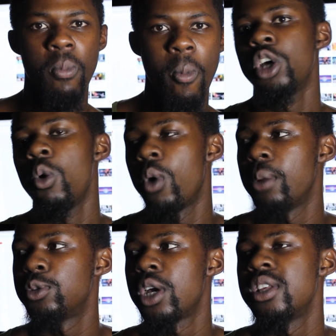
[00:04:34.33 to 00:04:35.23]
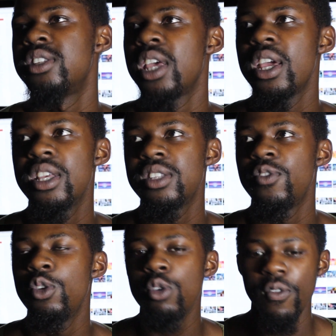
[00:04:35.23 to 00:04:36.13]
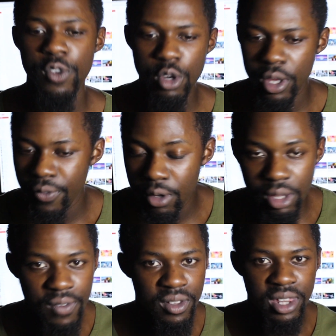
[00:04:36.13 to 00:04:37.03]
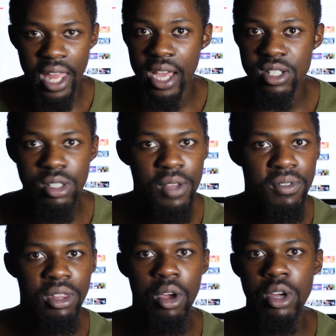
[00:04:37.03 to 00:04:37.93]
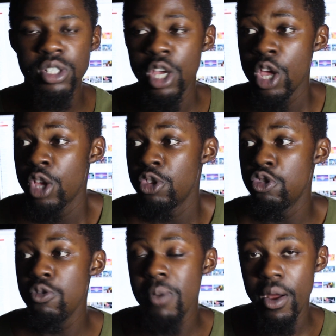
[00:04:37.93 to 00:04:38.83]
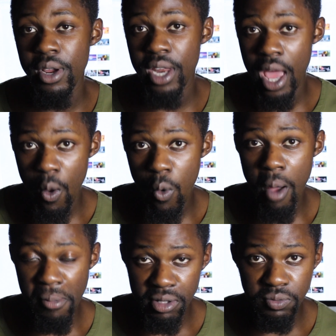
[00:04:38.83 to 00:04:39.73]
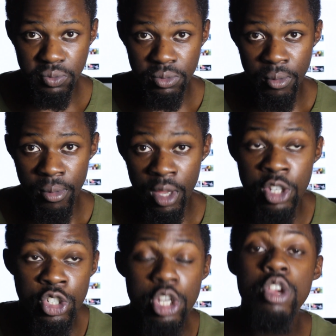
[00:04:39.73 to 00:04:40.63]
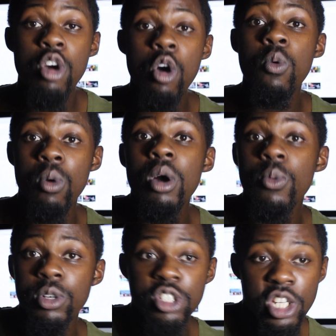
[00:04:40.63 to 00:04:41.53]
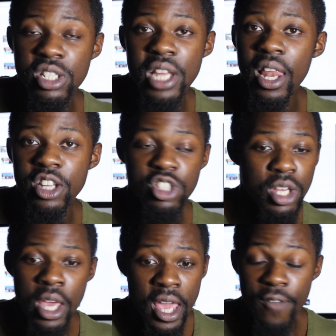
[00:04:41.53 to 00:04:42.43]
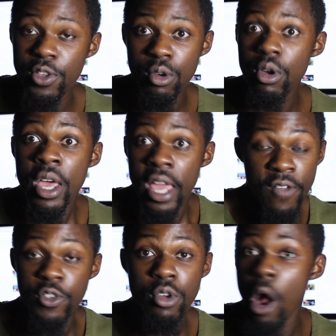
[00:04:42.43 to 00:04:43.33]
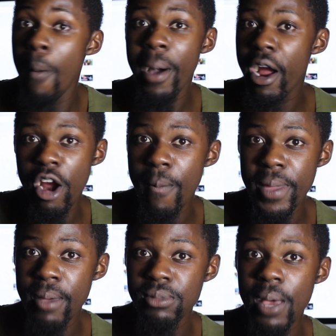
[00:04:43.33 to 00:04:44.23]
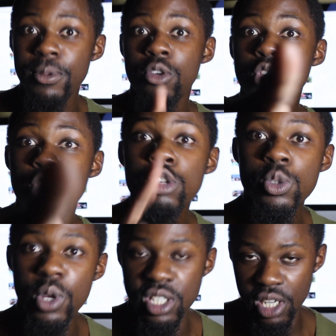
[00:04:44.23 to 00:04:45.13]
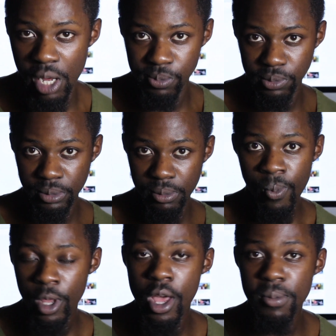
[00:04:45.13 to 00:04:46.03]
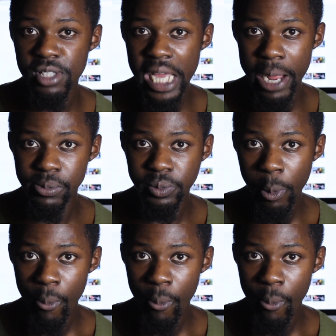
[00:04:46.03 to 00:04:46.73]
So what I'm trying to say is if you if you're if you're living nice, you're living large, you marry that woman, she gonna want, it's not like she, if you, if you don't buy her a BMW, you switching up. You know what I'm saying?